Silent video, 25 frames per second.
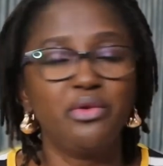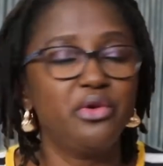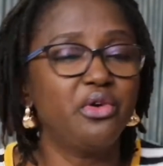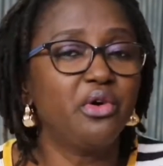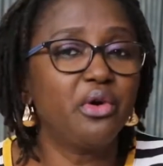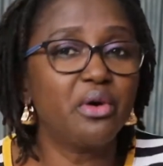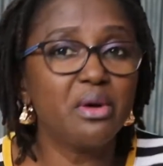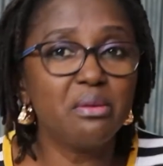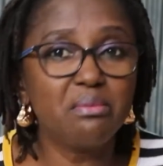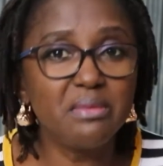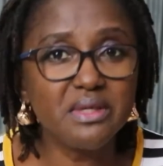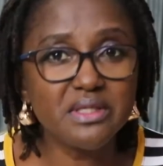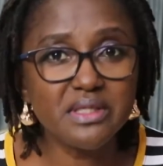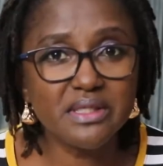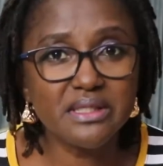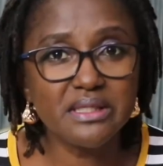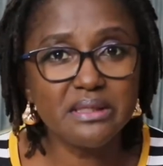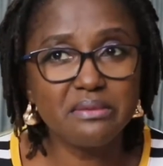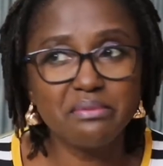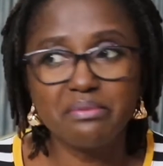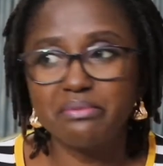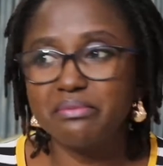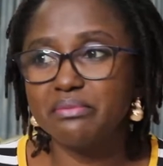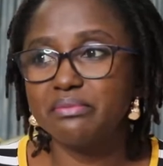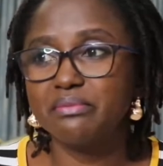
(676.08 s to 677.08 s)
You're a
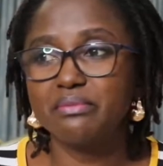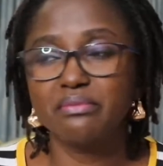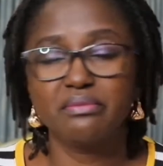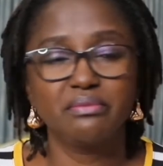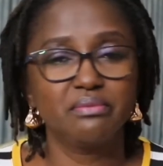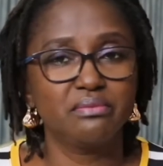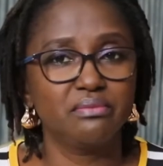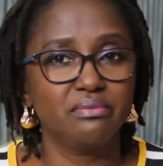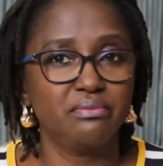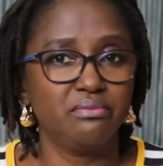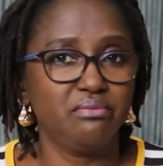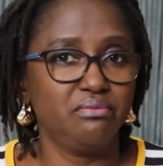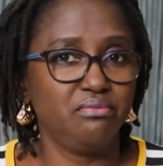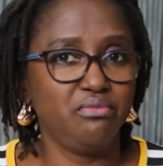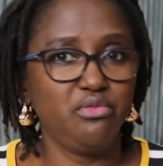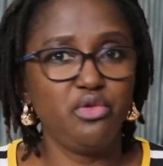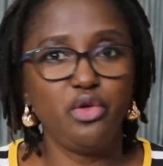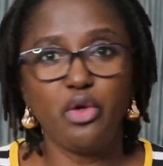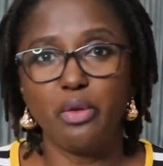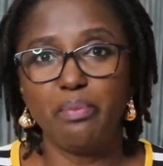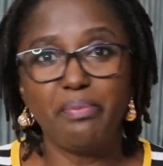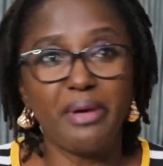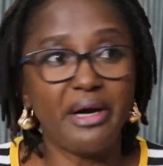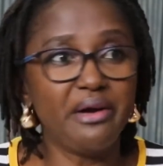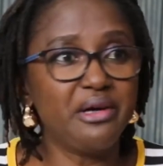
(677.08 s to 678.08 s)
Muslim.
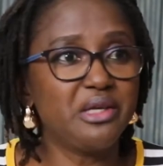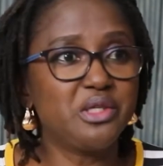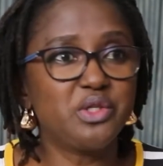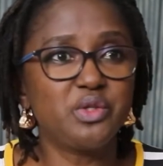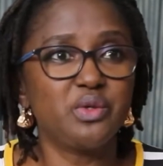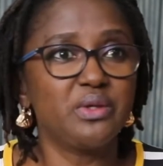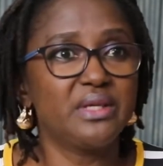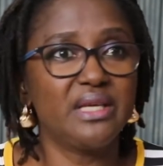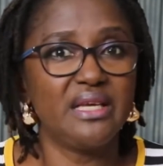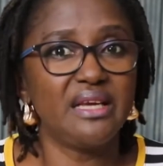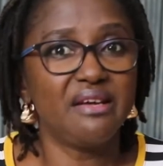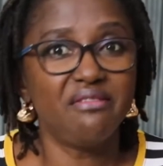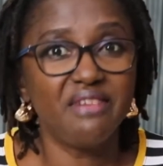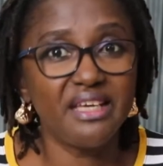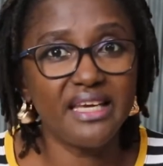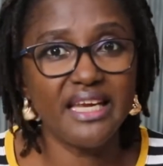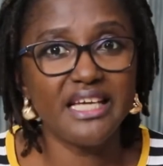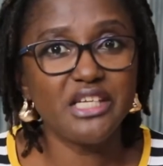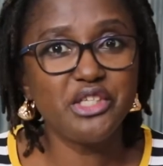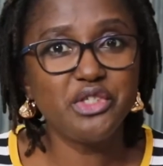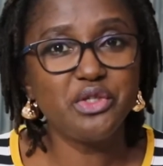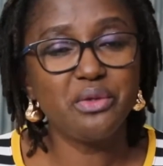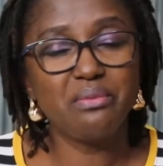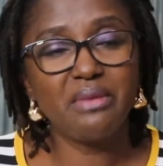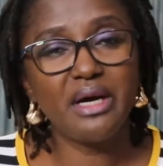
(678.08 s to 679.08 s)
Your parents would never
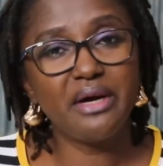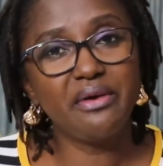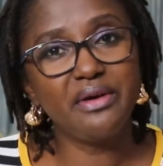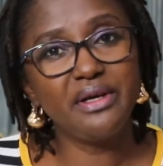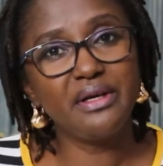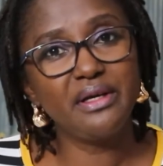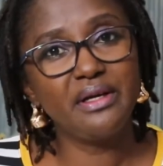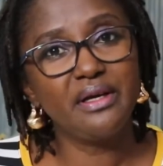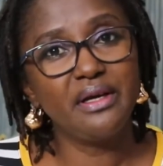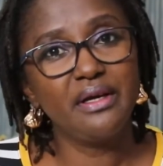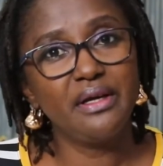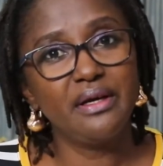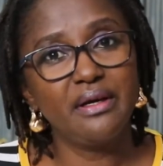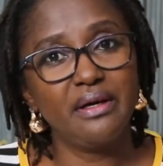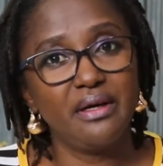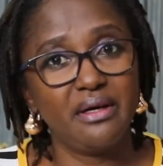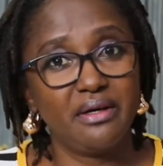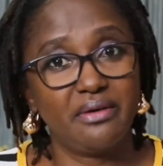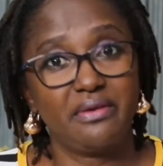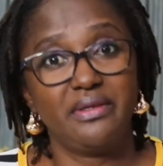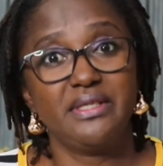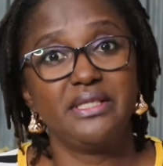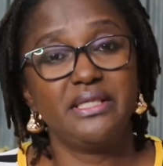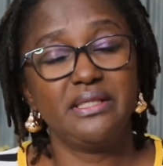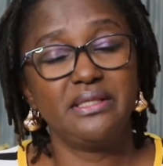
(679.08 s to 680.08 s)
let you marry
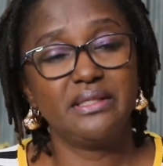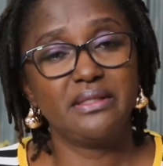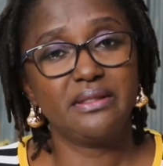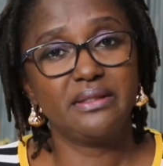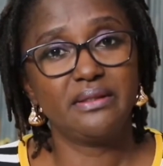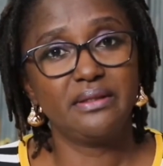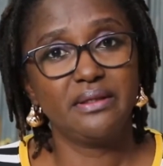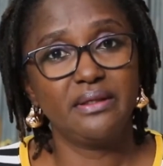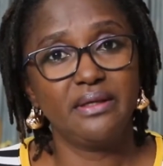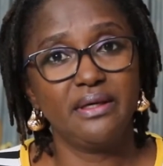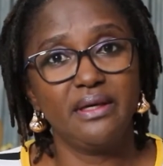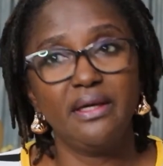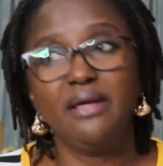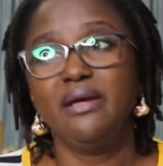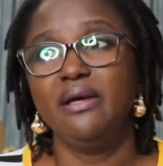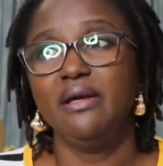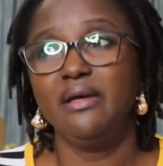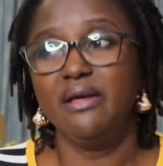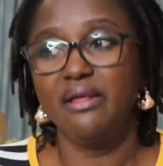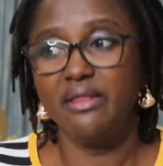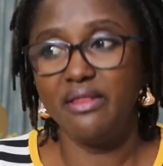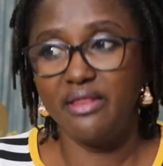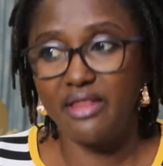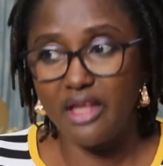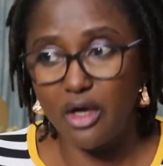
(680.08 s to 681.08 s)
a Christian.
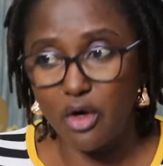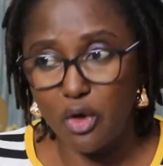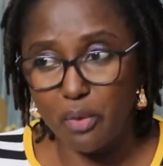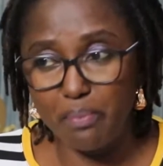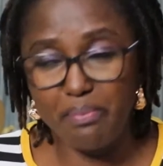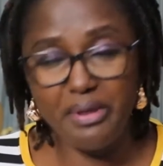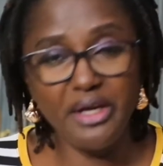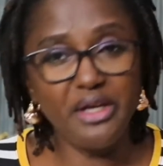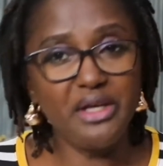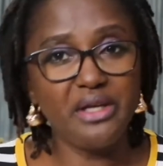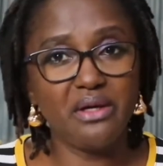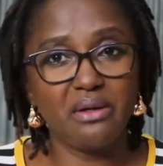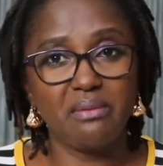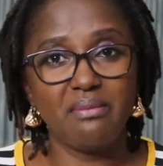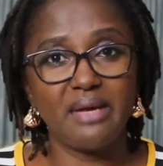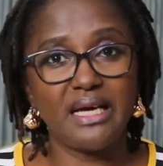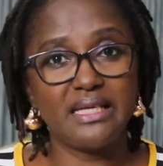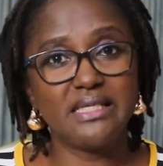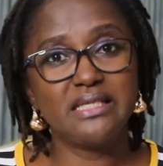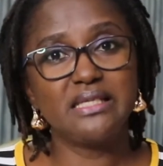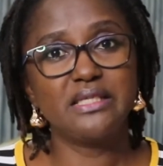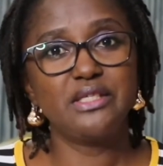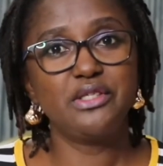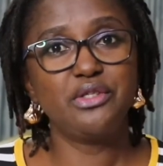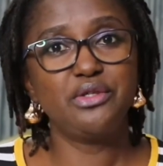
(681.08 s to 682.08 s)
Their opinion
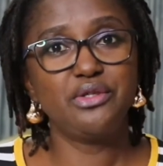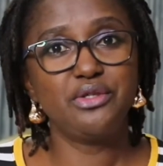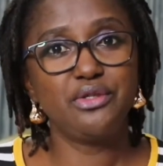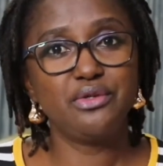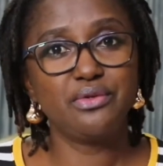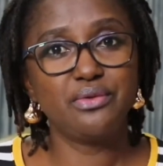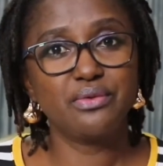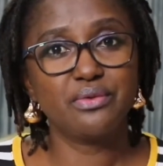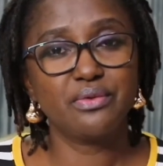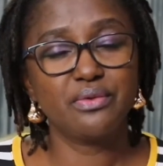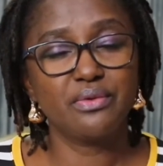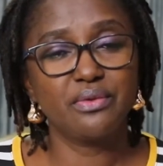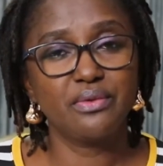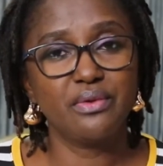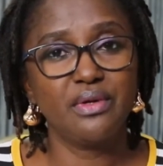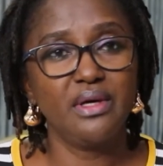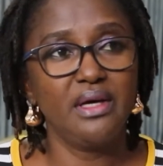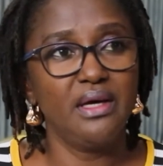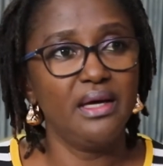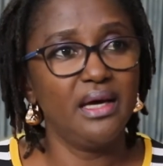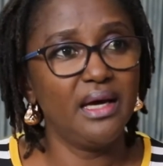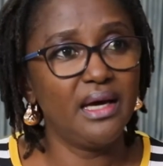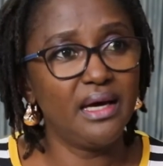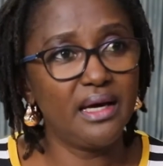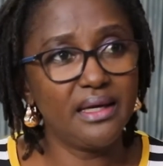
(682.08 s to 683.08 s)
matters to you.
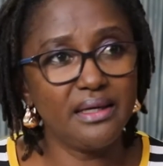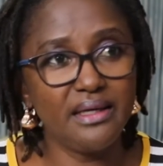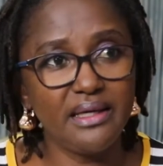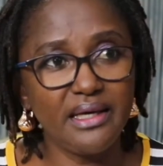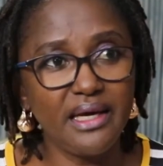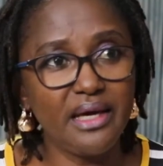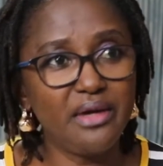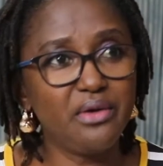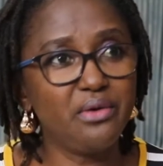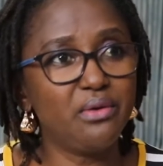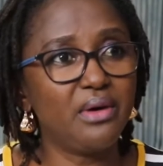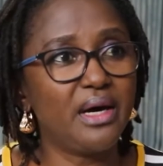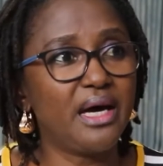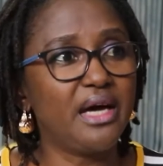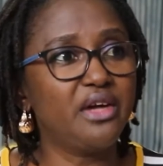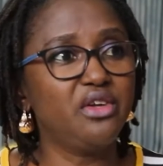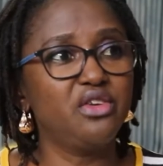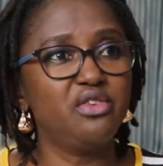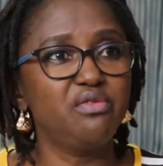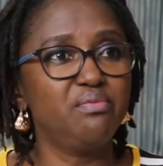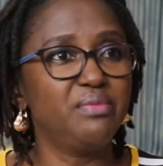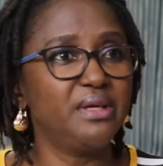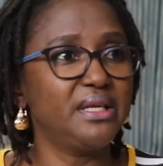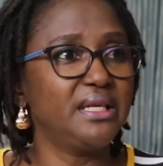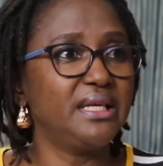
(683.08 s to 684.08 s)
And here you are,
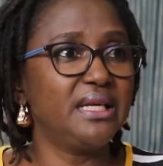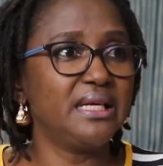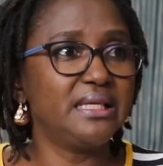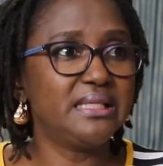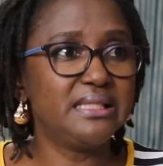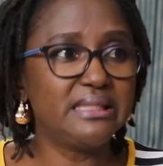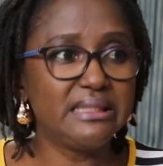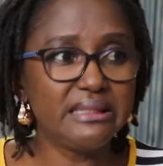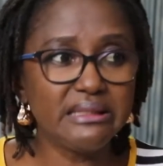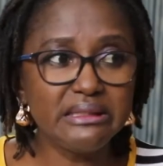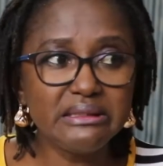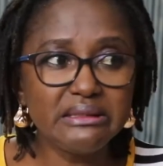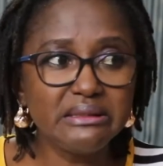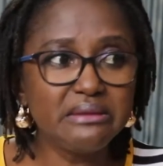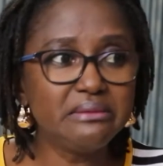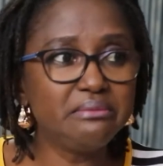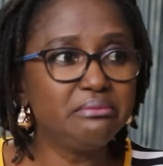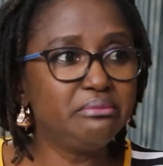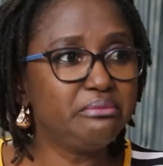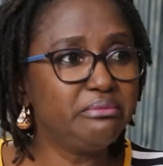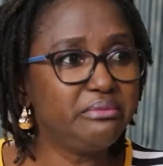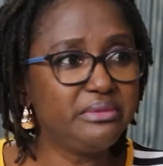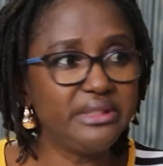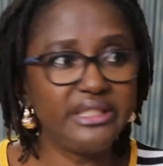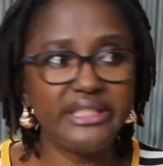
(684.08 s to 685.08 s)
you've been
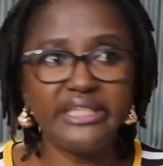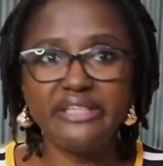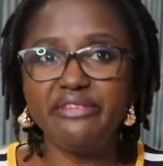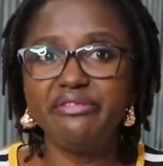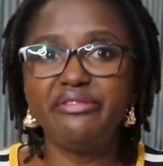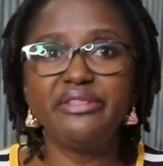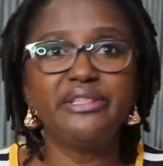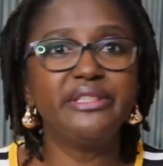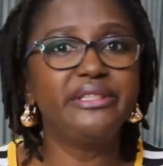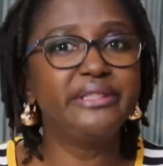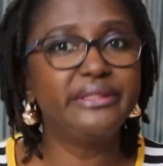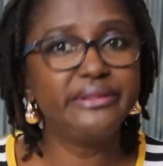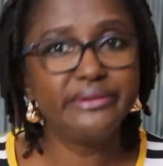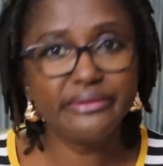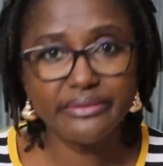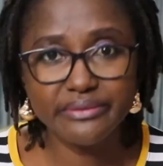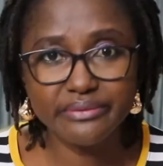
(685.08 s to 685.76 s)
dating David